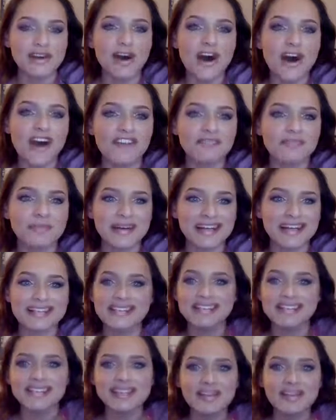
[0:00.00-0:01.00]
off, but I
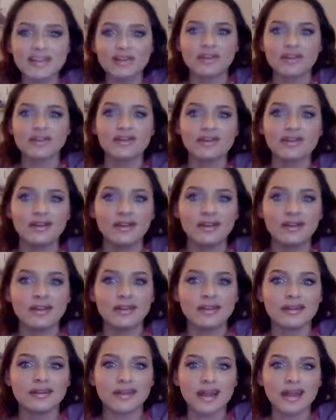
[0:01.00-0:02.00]
still
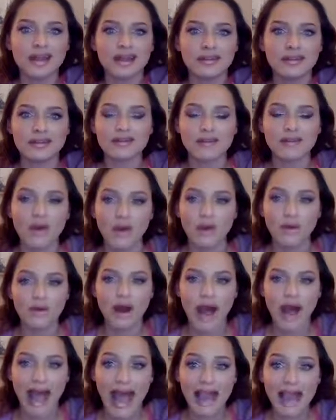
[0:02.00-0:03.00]
I
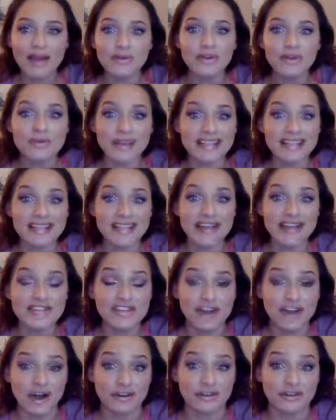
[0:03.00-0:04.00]
only paid
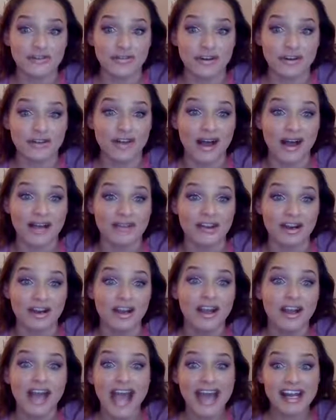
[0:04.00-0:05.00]
$7 for a liner,
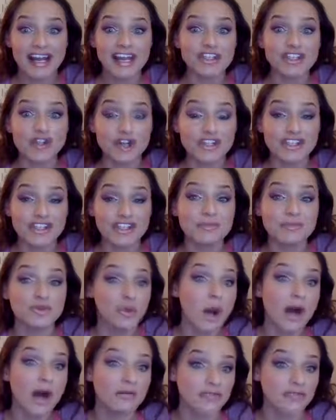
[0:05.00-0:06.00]
and I charged them
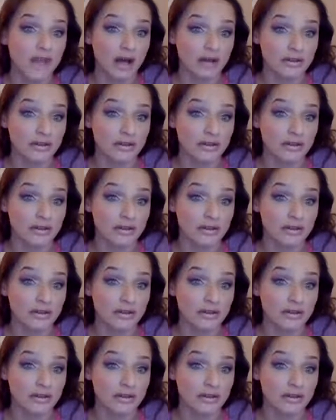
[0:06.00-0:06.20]
$12.